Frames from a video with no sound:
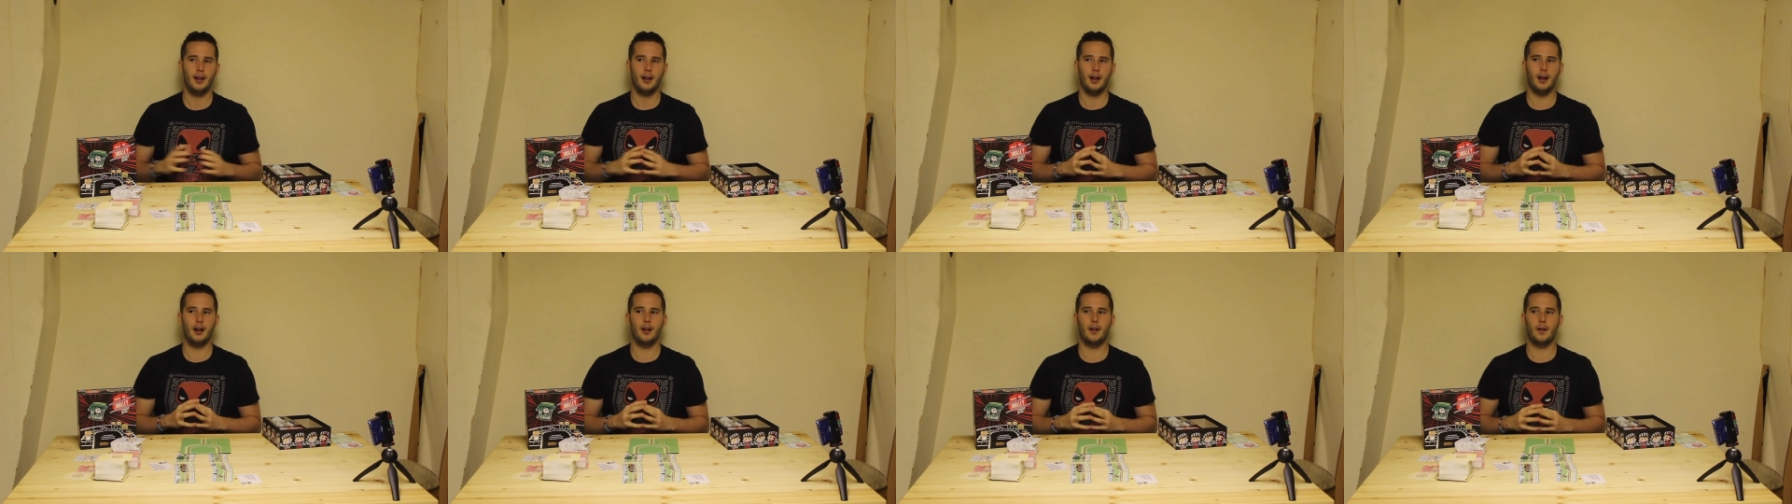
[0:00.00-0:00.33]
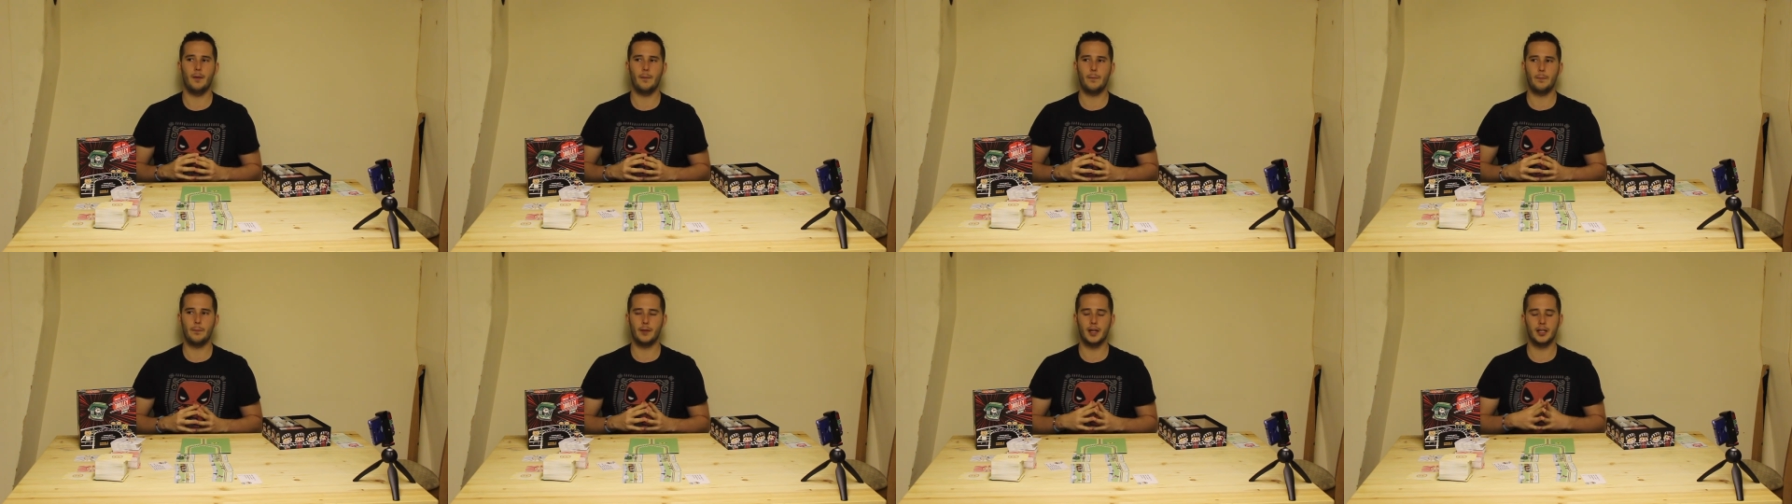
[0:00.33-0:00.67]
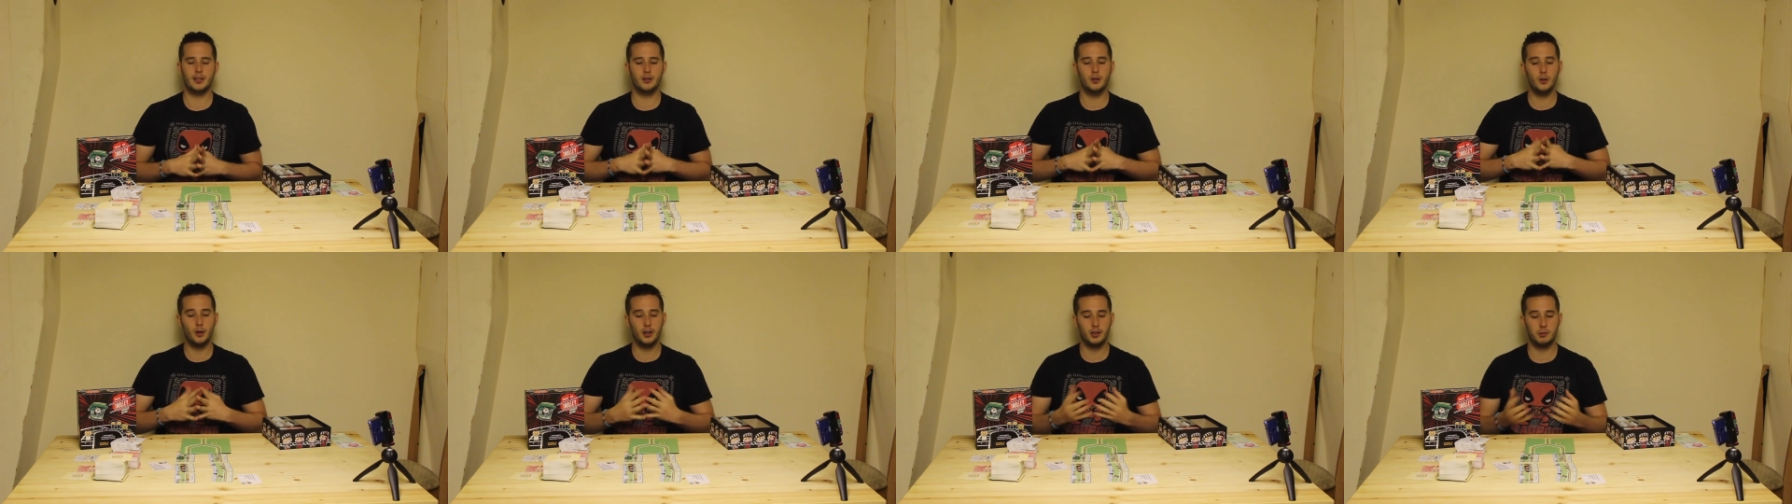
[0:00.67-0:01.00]

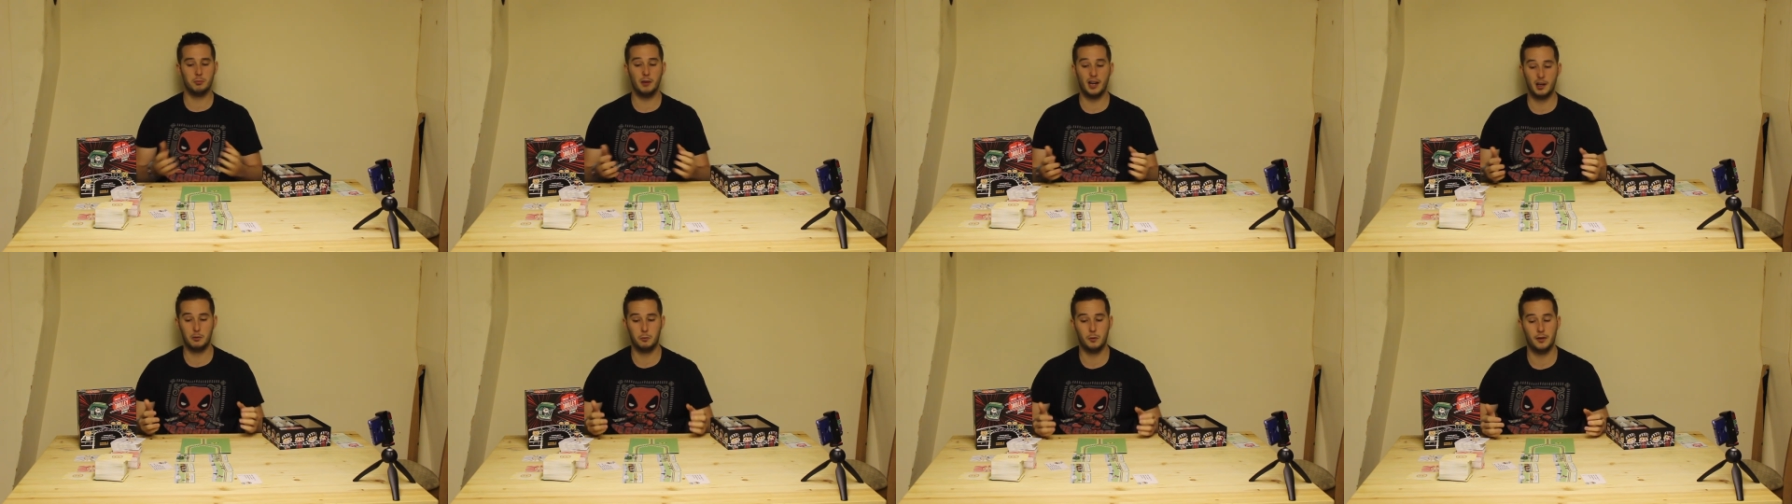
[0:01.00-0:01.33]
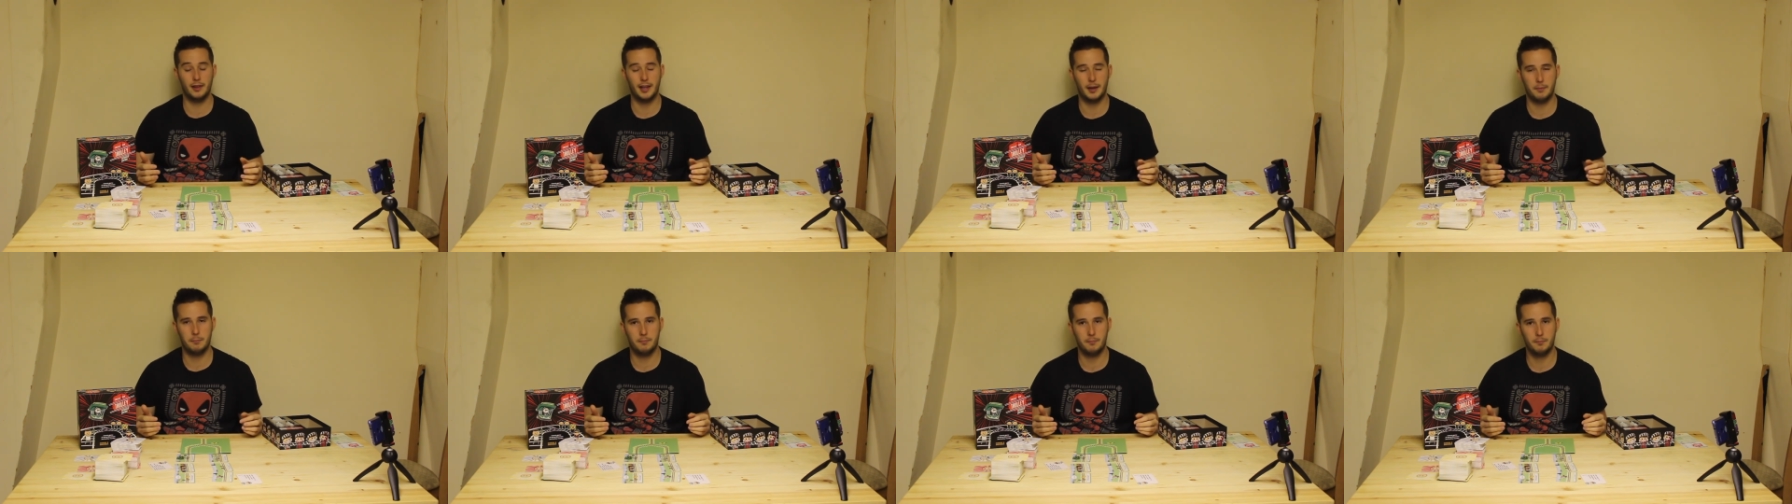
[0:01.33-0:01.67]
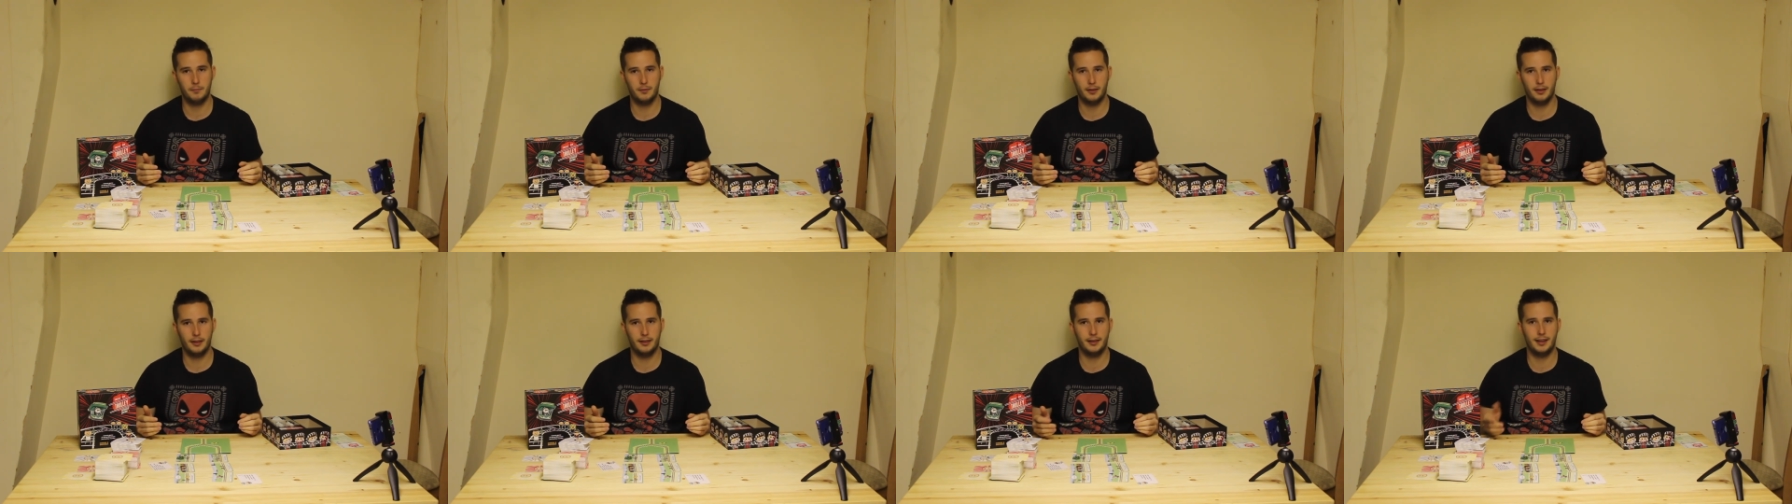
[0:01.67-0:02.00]
it's not as bad when they
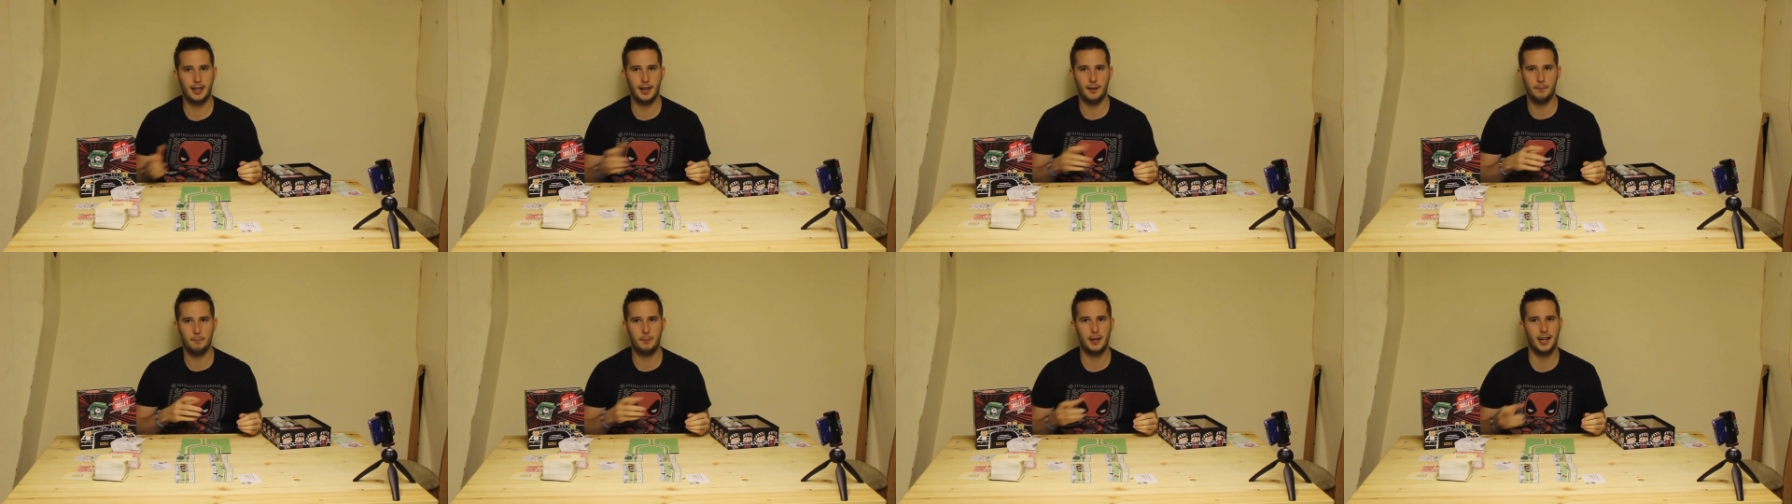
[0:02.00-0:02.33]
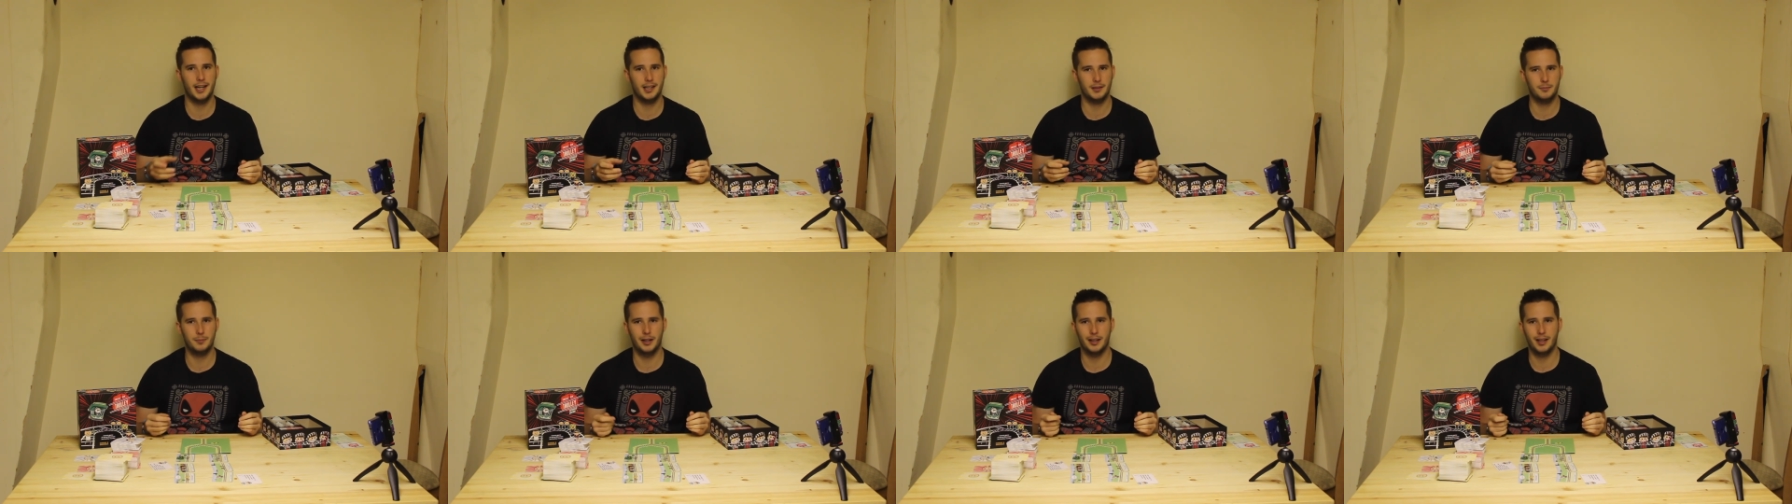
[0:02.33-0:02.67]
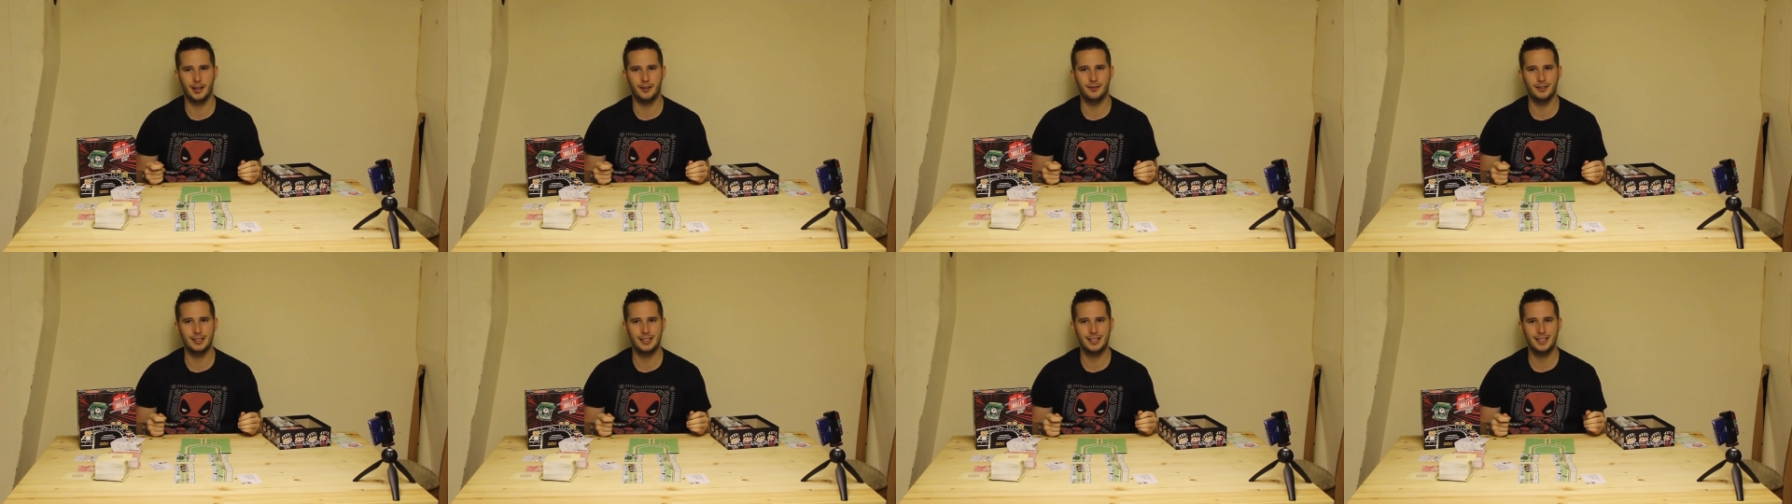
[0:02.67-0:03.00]
get picked by
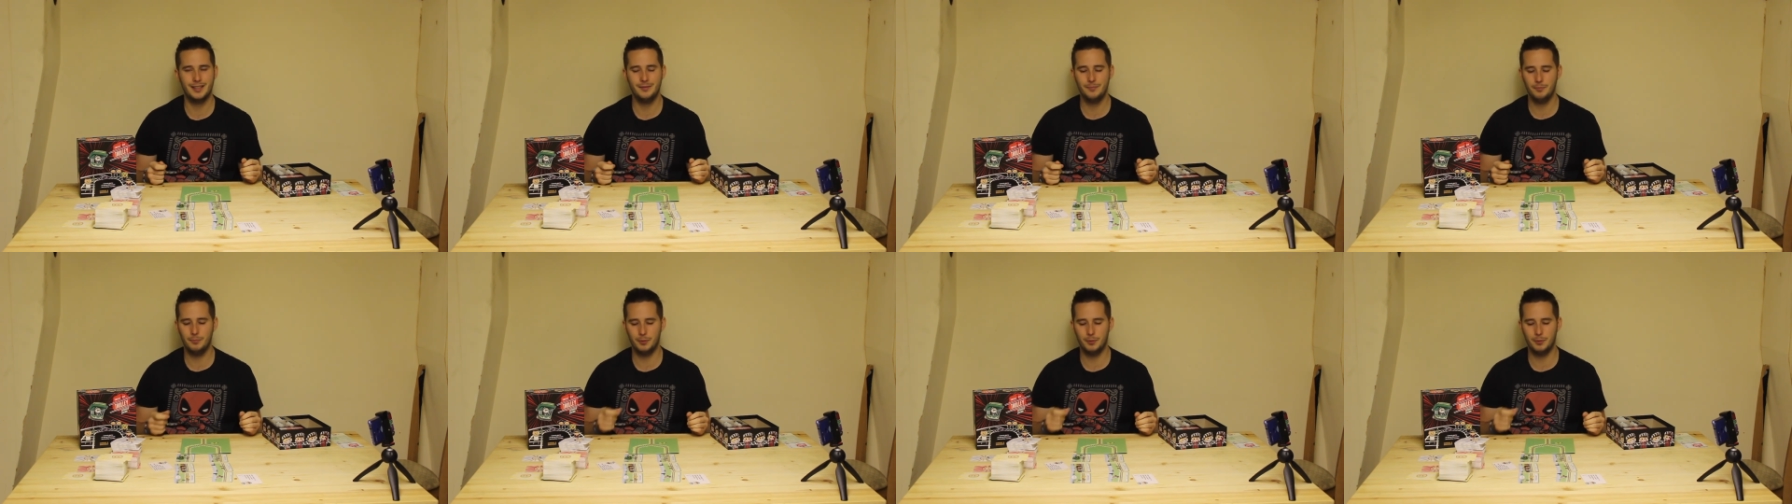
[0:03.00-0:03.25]
the other team,